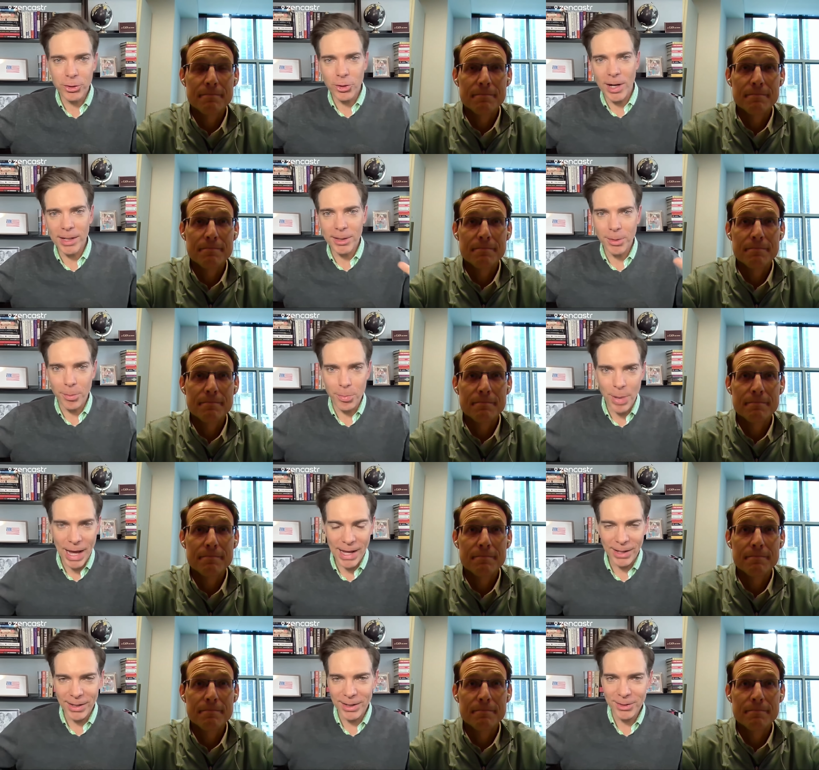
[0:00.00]
Speaker 1: trying to
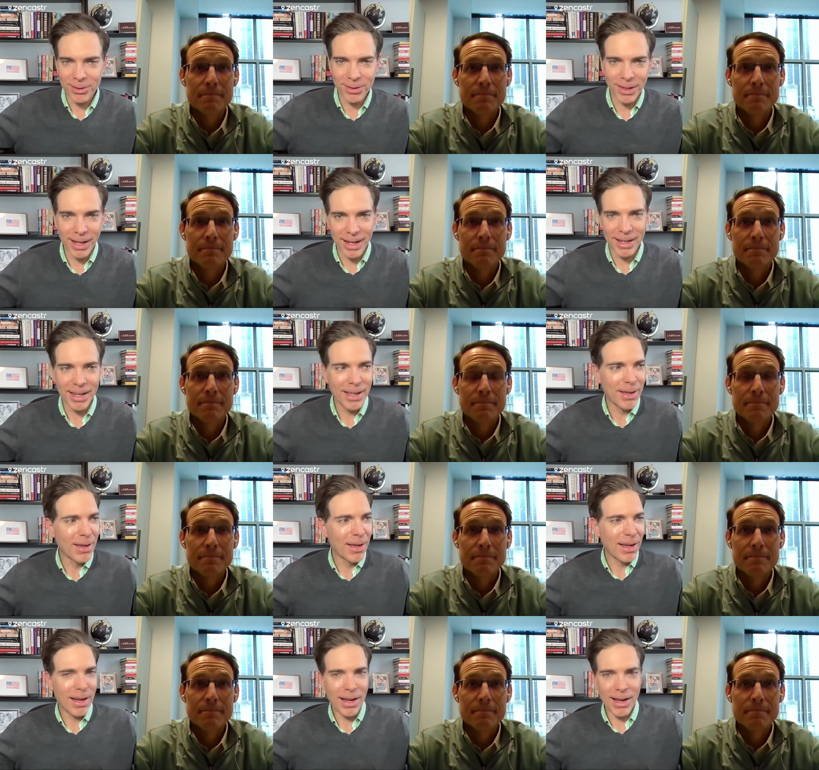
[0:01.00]
balance like
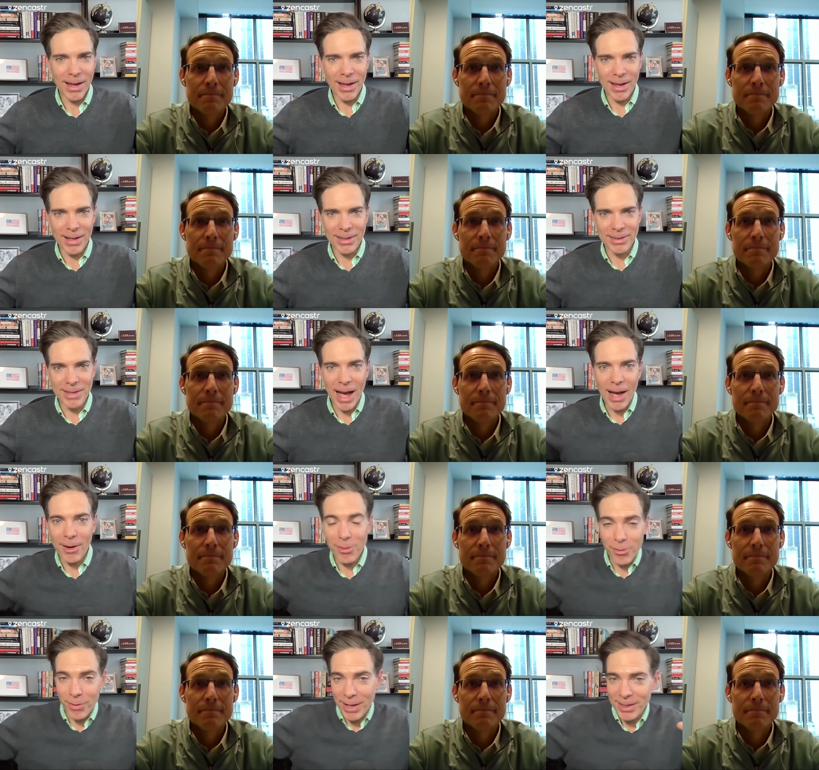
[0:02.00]
not
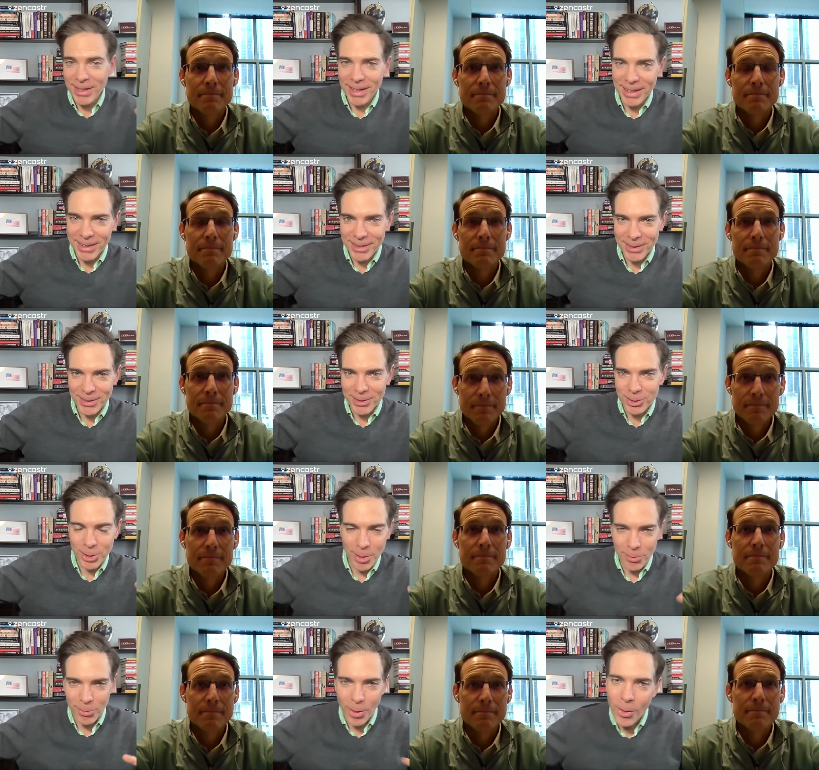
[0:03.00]
offending
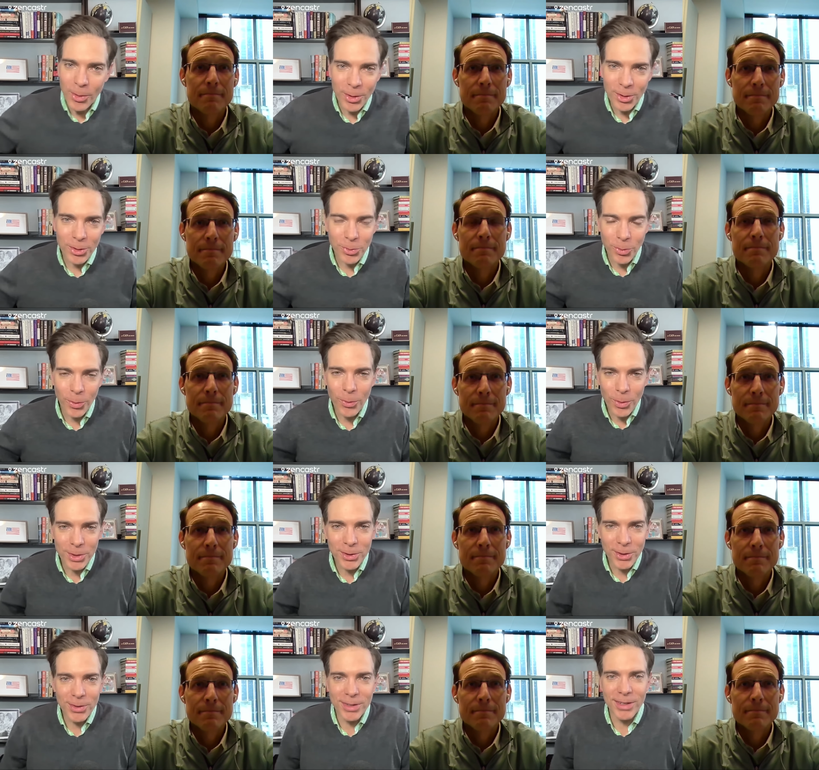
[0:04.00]
Trump voters?
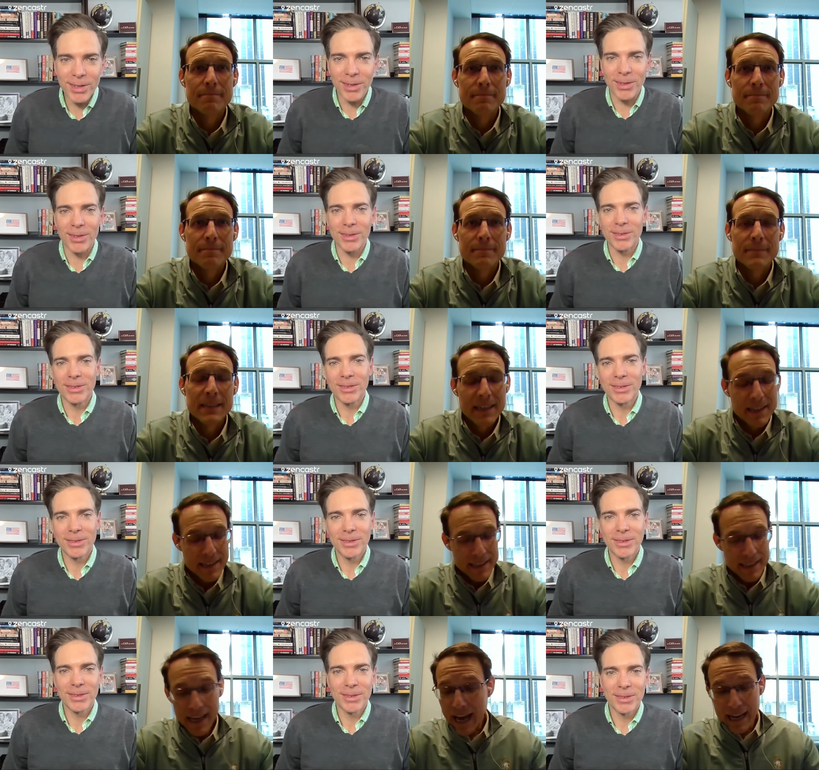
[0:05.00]
What's her deal?
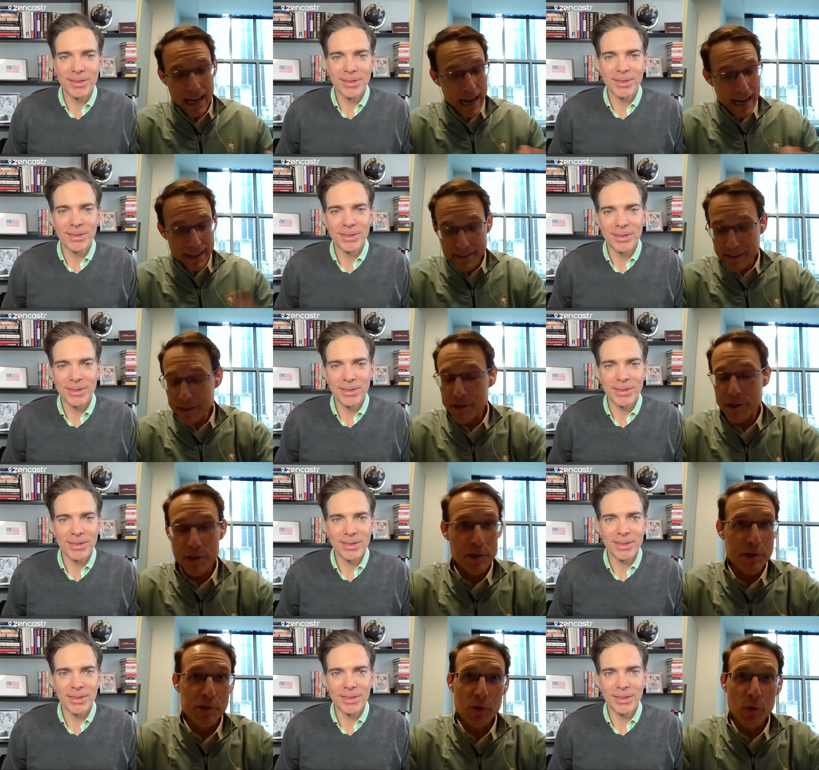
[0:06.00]
Speaker 2: Yeah, I think
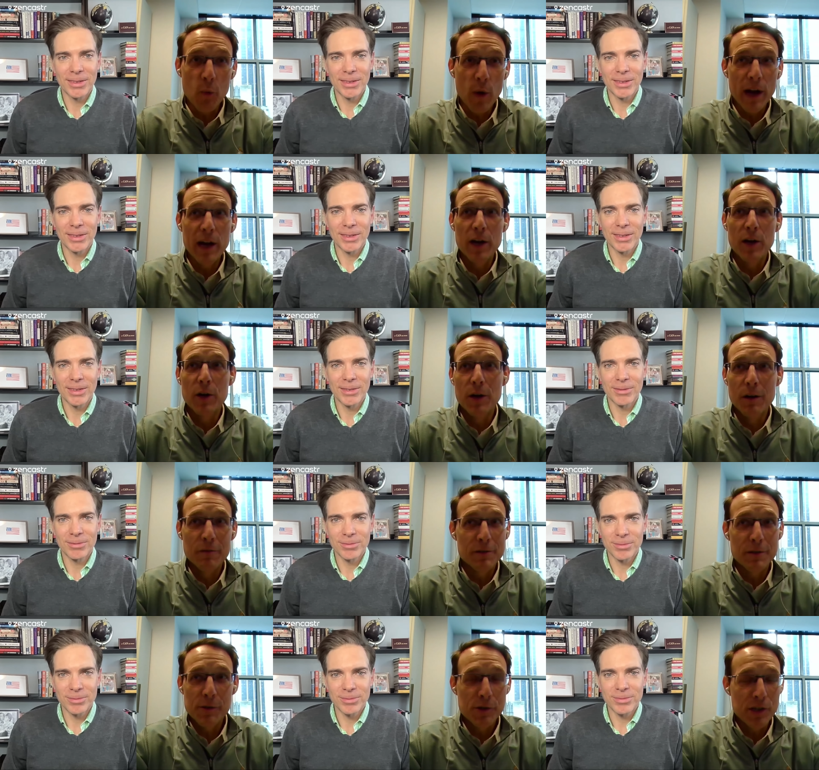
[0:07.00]
she's just aware
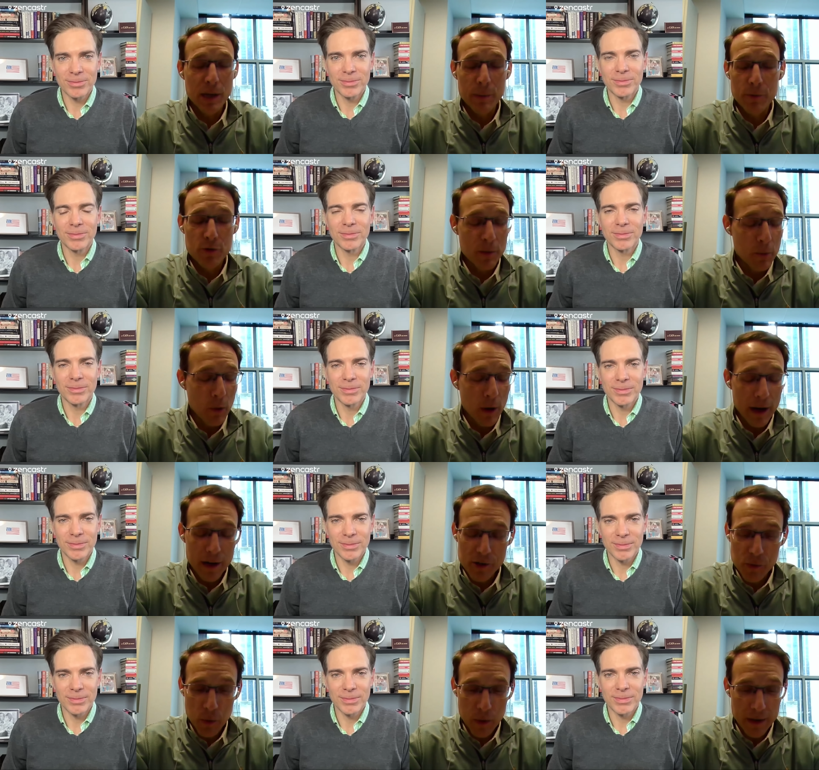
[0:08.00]
of those same
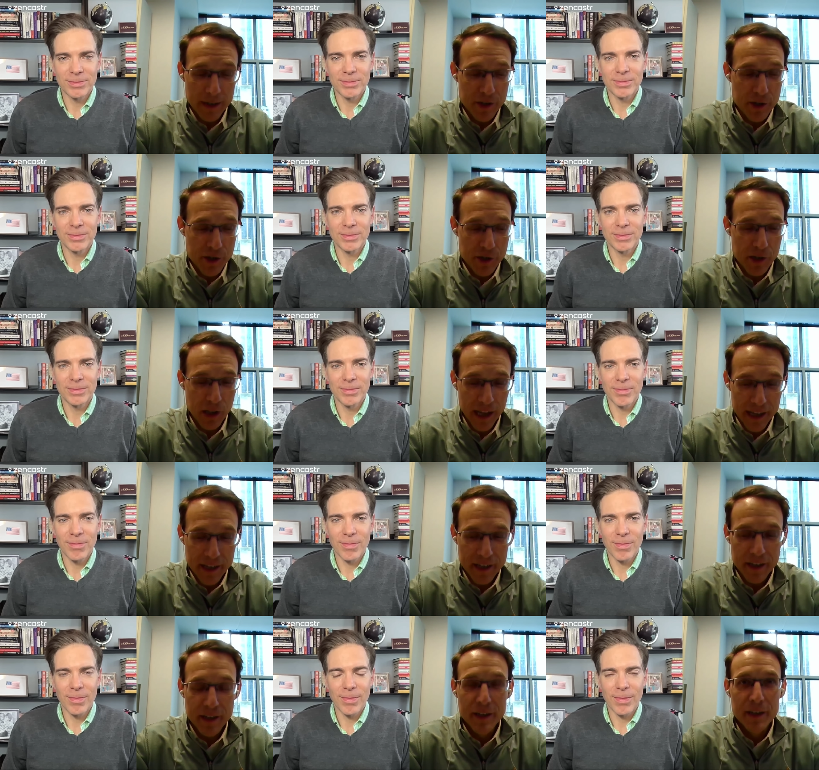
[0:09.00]
tripwires where it's just like,
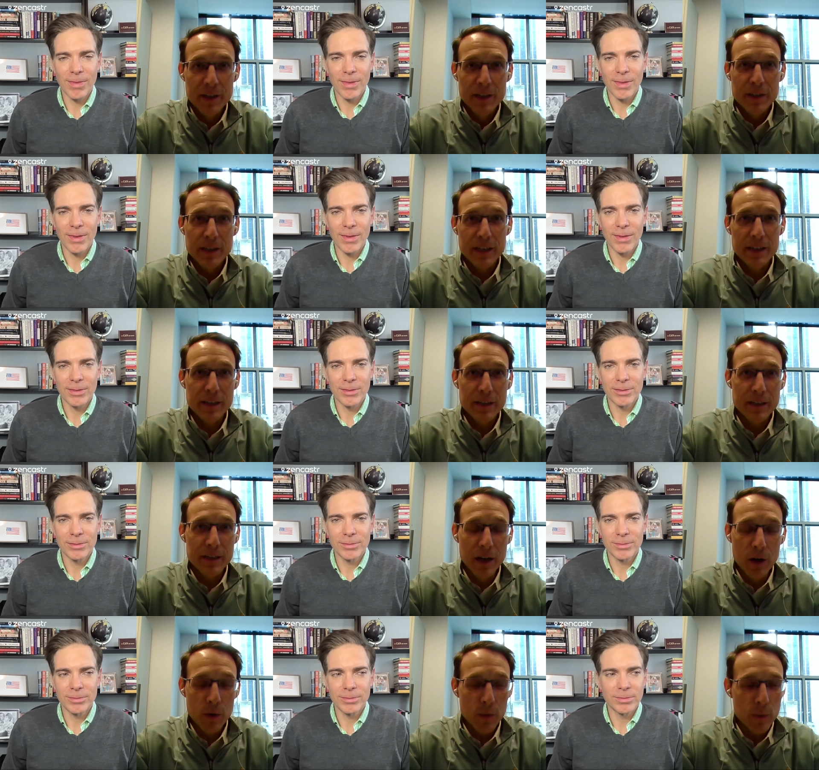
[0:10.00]

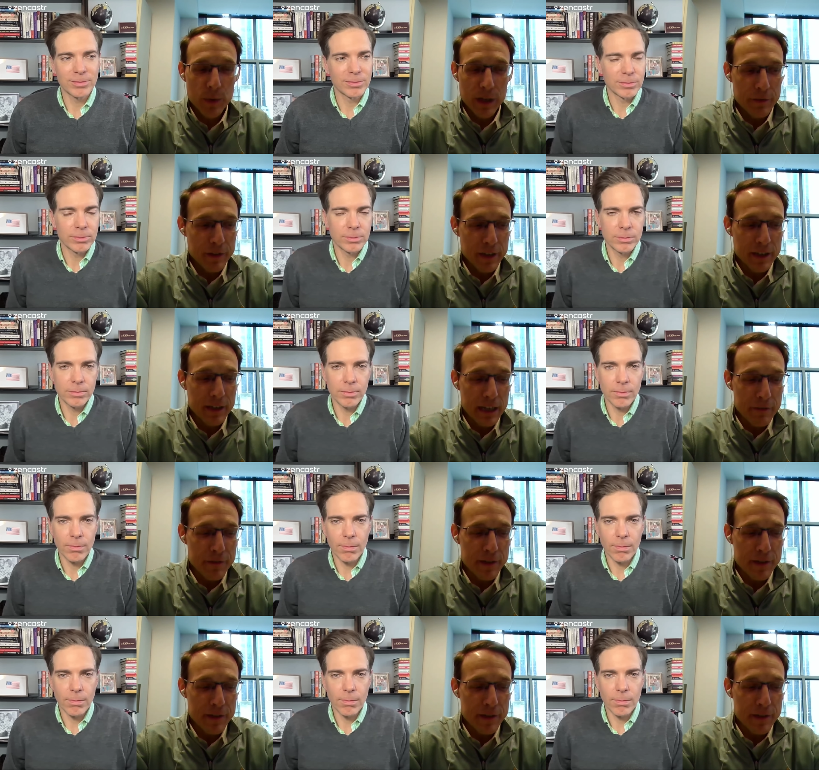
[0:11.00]
if